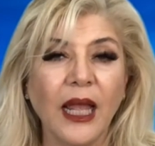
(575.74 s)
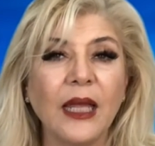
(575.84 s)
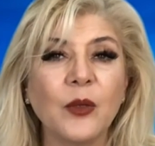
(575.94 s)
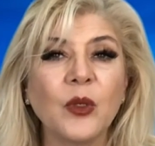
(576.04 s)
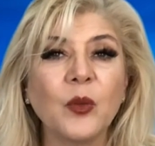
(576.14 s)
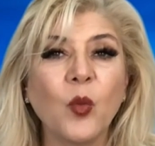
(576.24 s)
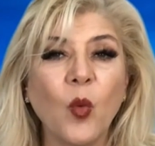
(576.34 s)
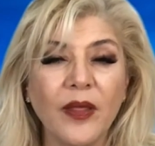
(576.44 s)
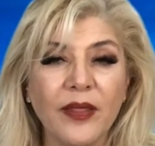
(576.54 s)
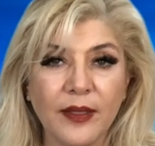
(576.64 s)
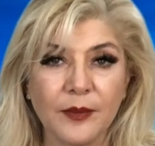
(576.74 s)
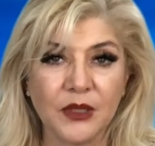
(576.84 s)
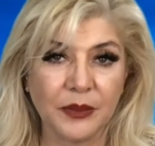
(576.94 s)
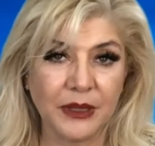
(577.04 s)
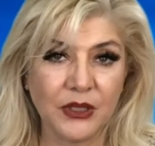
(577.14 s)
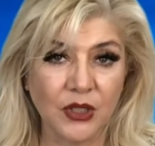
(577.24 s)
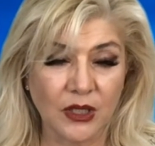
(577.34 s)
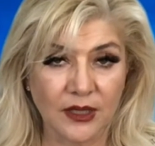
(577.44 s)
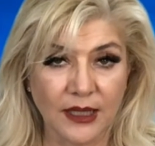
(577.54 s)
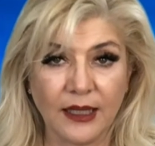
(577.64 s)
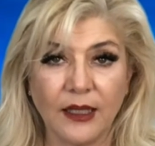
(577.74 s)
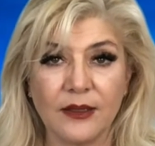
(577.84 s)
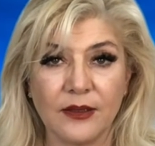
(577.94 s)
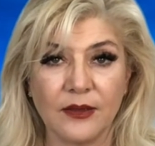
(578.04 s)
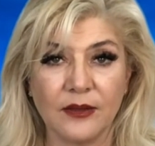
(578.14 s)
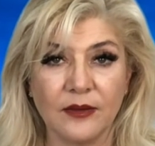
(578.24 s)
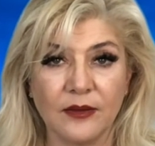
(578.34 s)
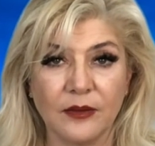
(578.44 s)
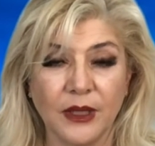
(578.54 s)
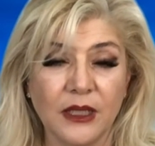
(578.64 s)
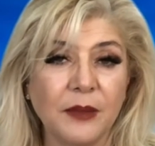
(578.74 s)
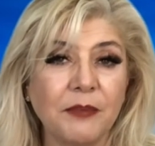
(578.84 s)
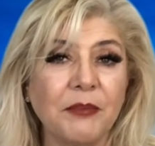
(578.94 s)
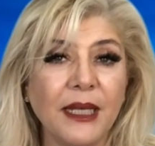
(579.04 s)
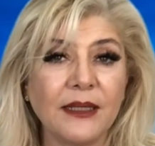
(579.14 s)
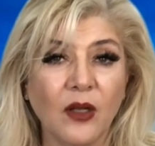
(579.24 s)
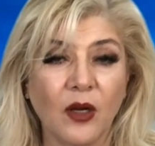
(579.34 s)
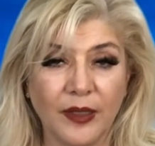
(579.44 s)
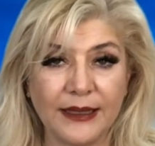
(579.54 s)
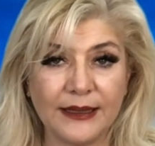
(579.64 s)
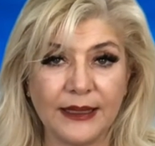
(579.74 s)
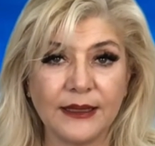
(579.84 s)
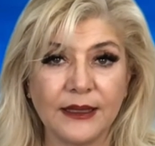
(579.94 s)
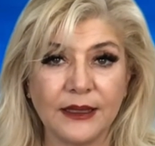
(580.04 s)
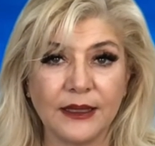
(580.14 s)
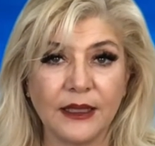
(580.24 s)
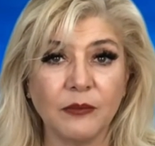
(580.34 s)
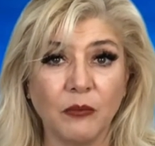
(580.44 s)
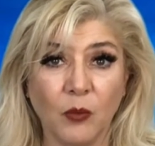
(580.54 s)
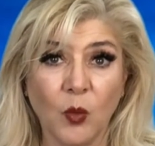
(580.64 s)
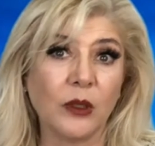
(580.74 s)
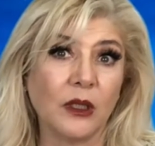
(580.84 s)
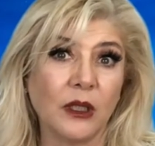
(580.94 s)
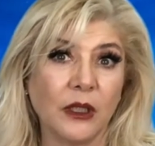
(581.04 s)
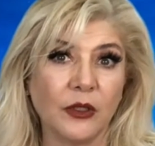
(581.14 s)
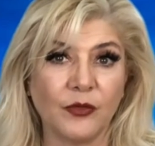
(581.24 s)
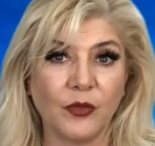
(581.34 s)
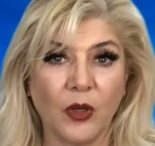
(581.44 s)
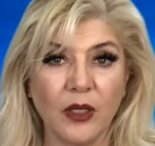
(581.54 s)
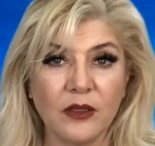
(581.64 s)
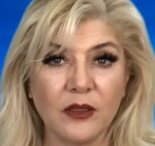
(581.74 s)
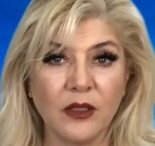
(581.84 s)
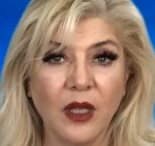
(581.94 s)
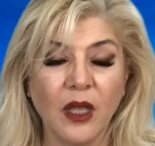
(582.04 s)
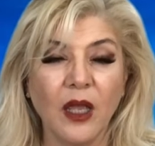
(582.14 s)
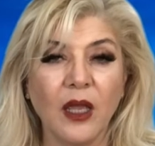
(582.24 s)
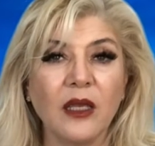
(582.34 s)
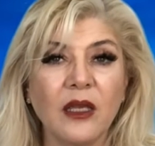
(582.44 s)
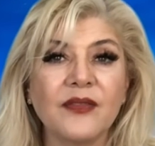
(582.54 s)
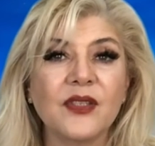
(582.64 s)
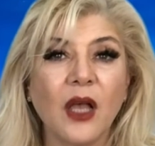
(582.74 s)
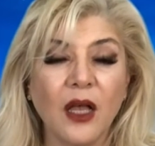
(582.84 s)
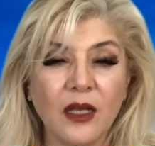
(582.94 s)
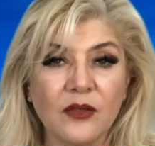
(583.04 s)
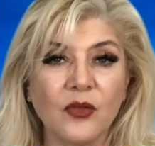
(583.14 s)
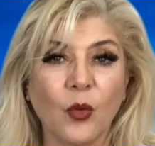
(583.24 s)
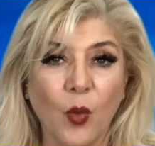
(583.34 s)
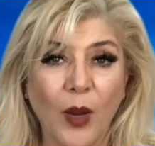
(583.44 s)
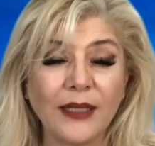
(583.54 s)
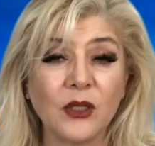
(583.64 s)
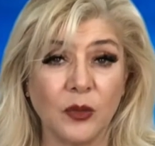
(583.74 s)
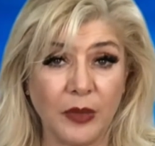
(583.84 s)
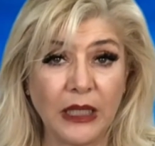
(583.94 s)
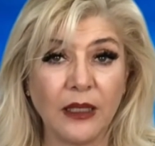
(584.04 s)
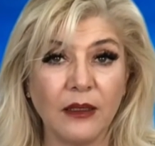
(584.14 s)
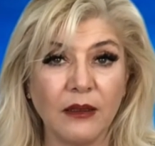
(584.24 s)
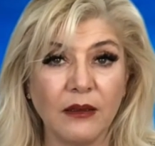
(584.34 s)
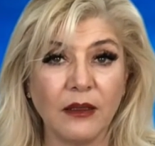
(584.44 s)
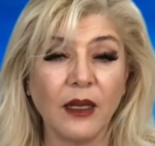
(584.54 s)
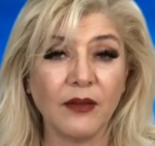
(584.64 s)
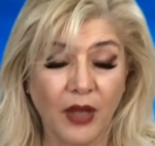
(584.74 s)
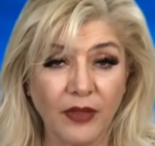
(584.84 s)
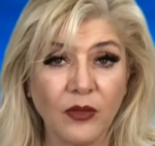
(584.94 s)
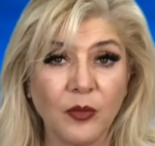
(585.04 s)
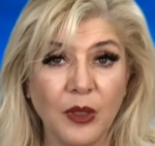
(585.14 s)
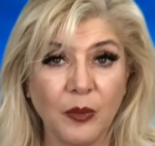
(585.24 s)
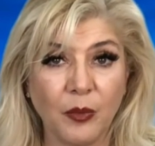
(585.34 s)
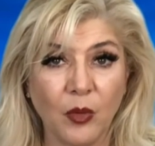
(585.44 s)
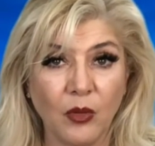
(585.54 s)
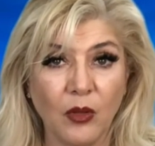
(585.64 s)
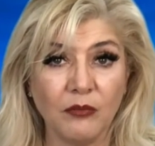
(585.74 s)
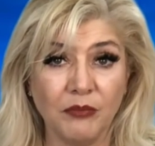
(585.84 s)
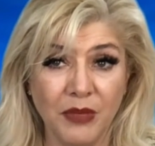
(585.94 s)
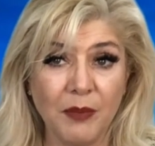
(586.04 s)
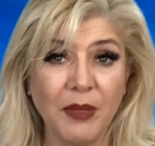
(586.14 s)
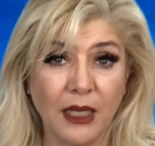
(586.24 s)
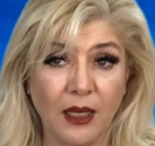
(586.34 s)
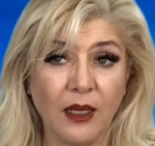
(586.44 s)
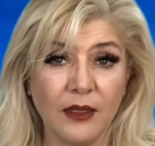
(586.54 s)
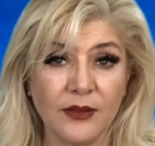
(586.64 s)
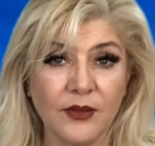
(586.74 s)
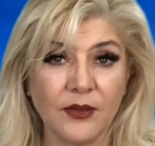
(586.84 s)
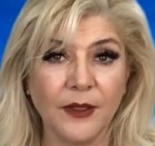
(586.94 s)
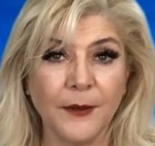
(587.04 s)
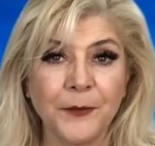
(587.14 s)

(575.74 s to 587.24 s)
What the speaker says: And we want them to be just like us because it makes our identity more clear for us. It gives us the right to be if other people mimic us.